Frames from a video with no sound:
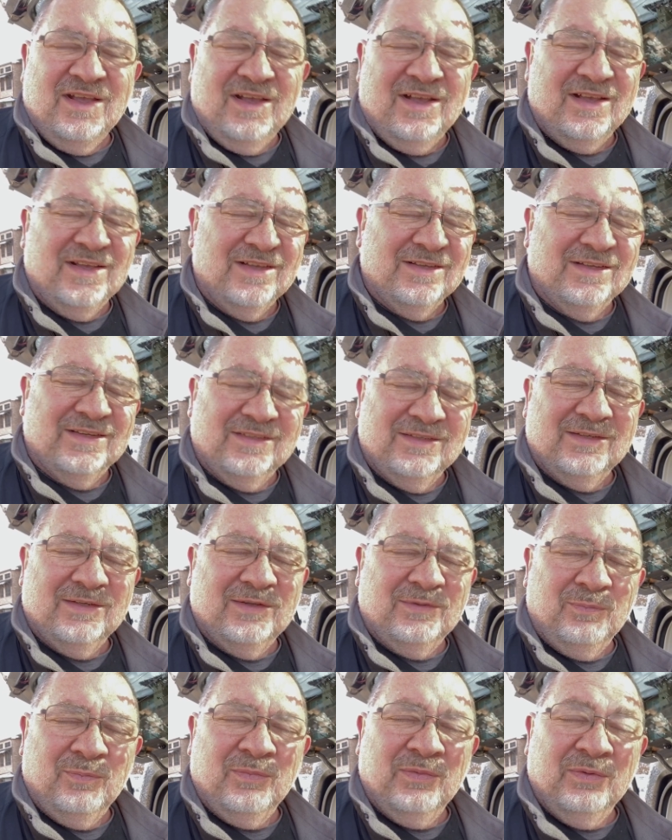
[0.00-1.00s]

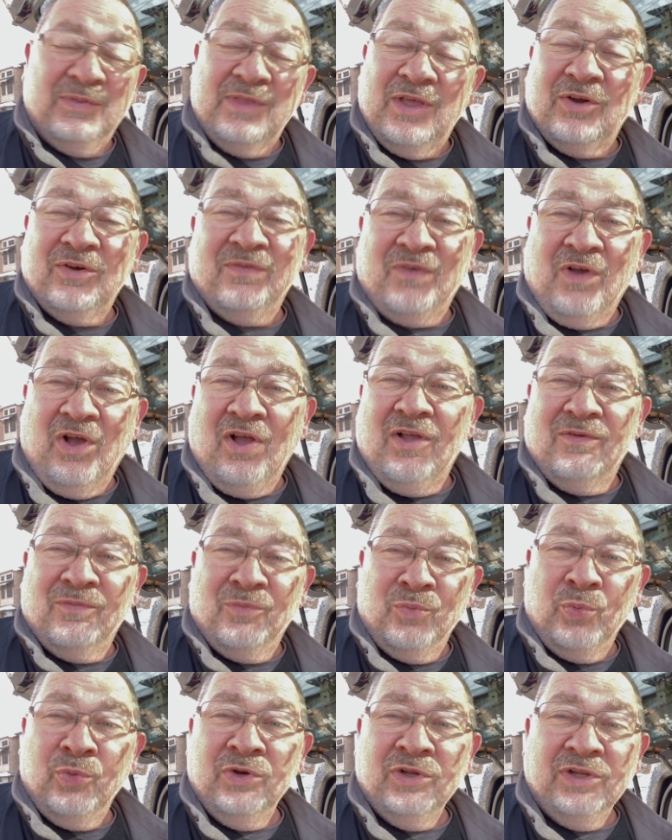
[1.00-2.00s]
that are all
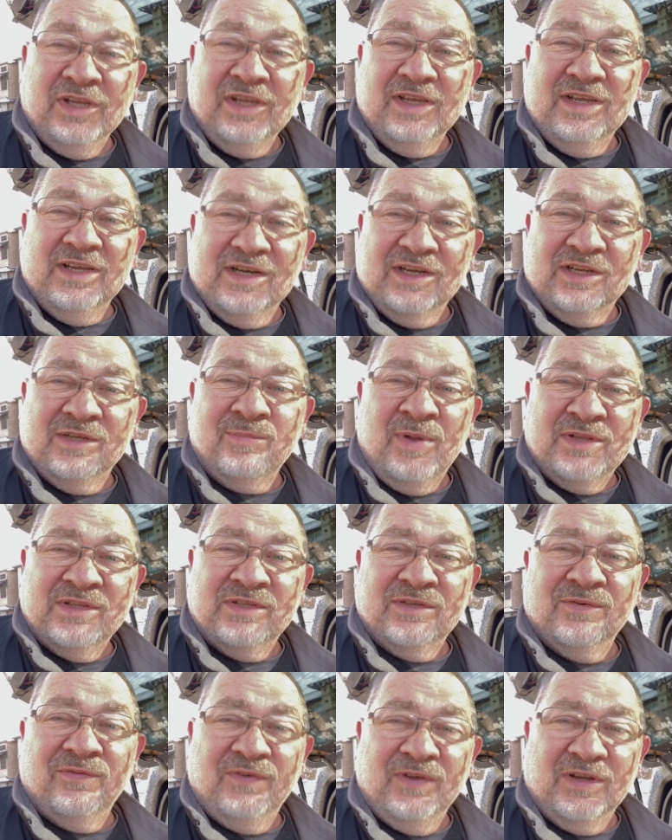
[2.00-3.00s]
really
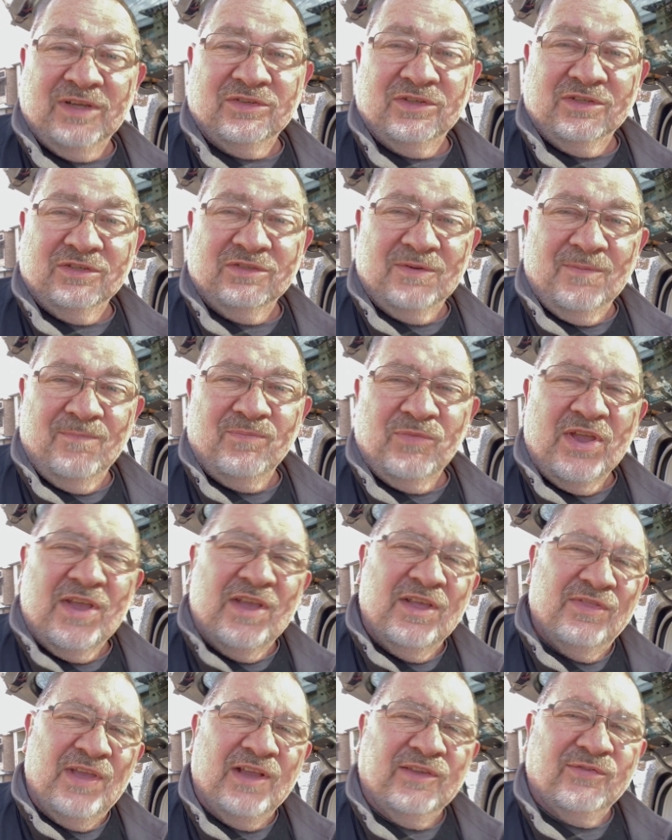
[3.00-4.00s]
inexpensive fixes.
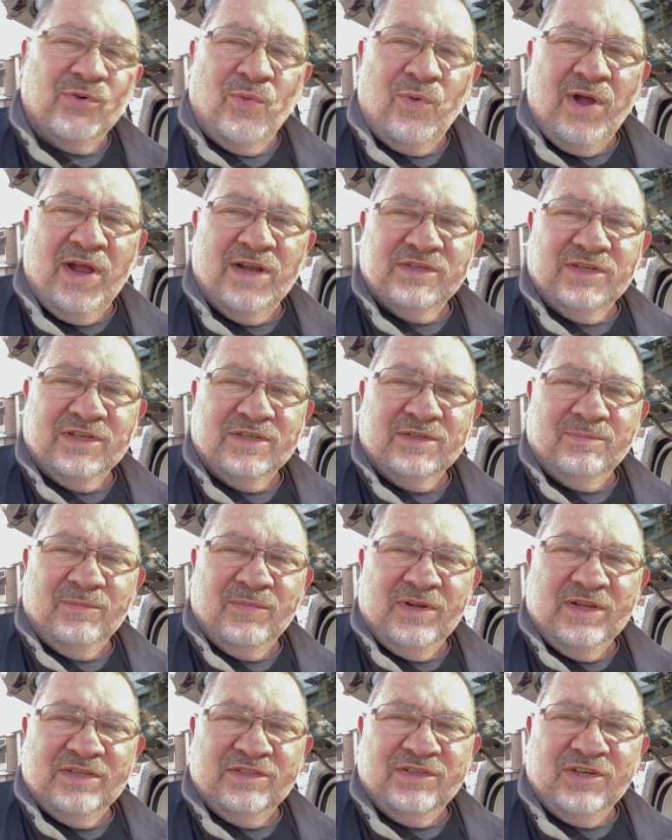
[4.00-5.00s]
Thanks for watching.
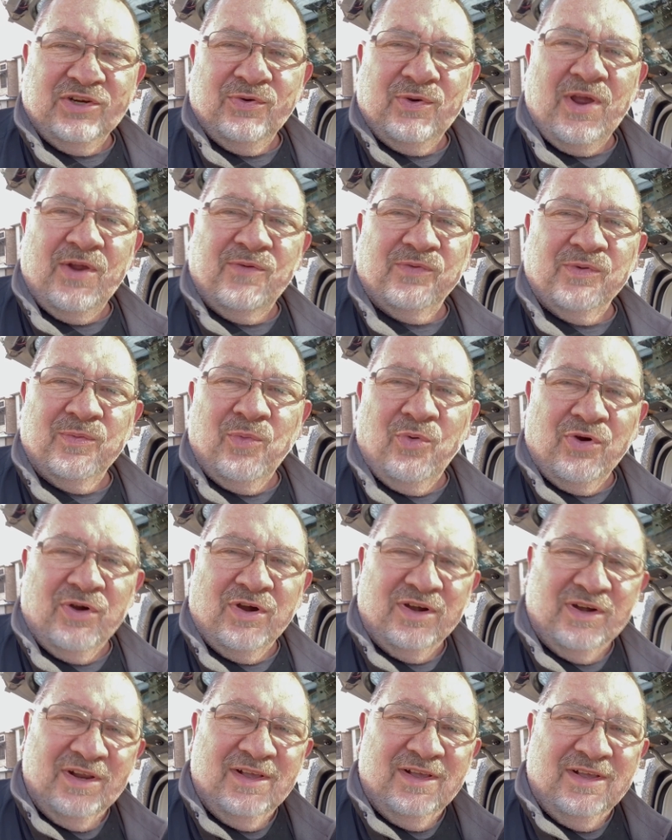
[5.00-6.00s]
Stick around for
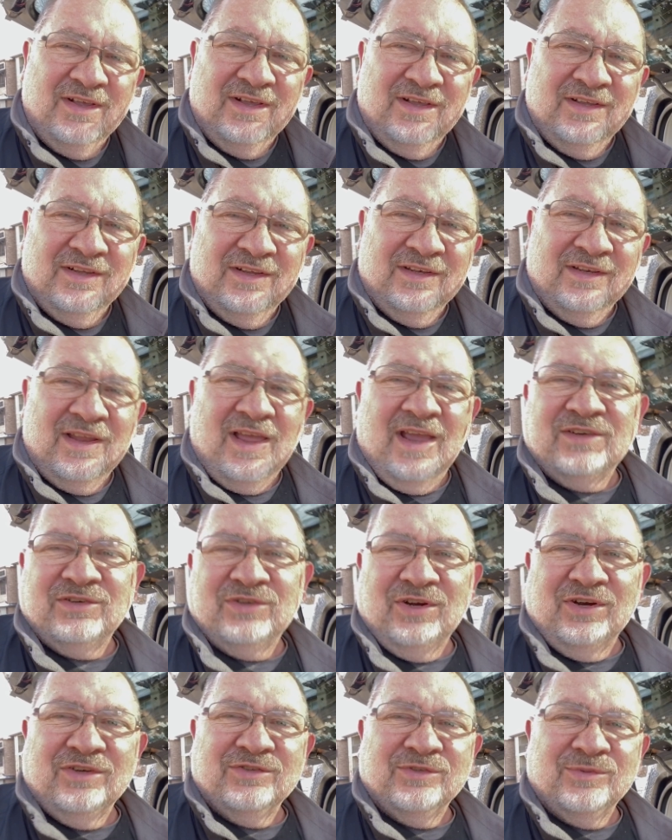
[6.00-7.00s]
more. Like,
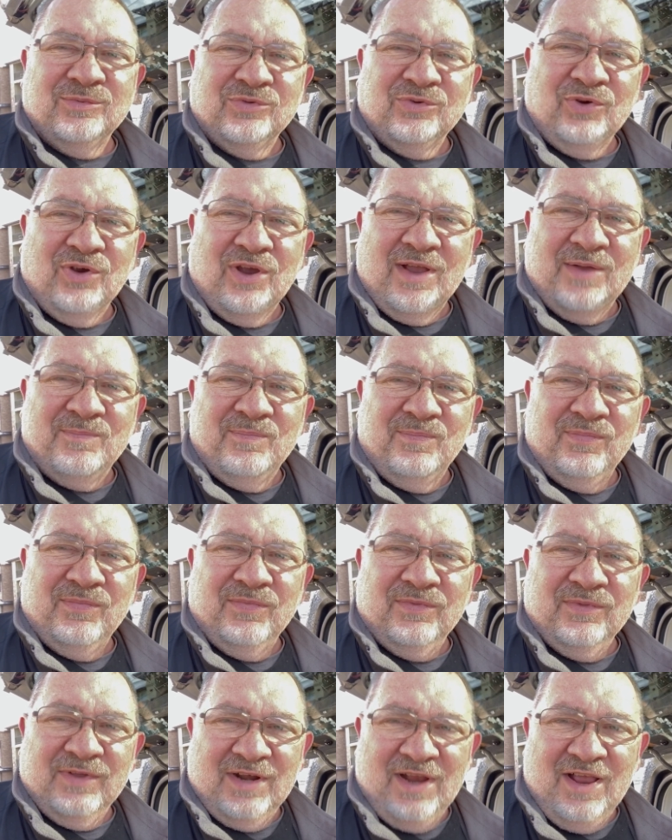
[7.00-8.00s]
share, and subscribe.
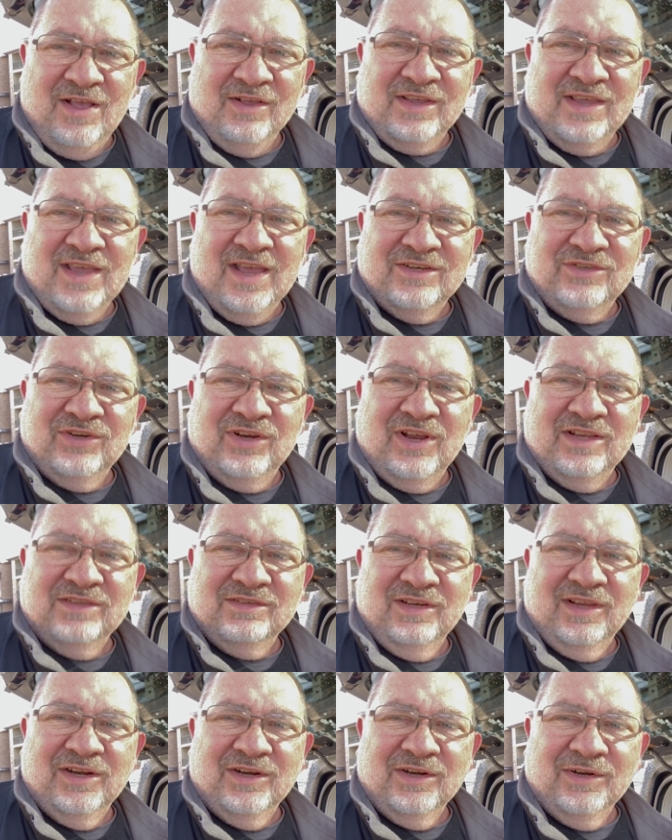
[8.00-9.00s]
And I'll catch you
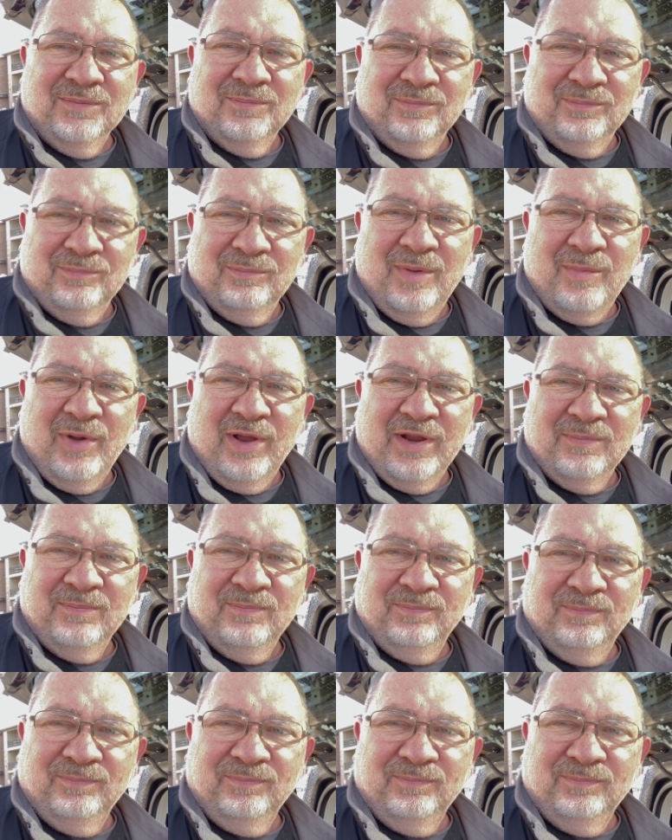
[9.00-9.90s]
guys later. Bye-bye.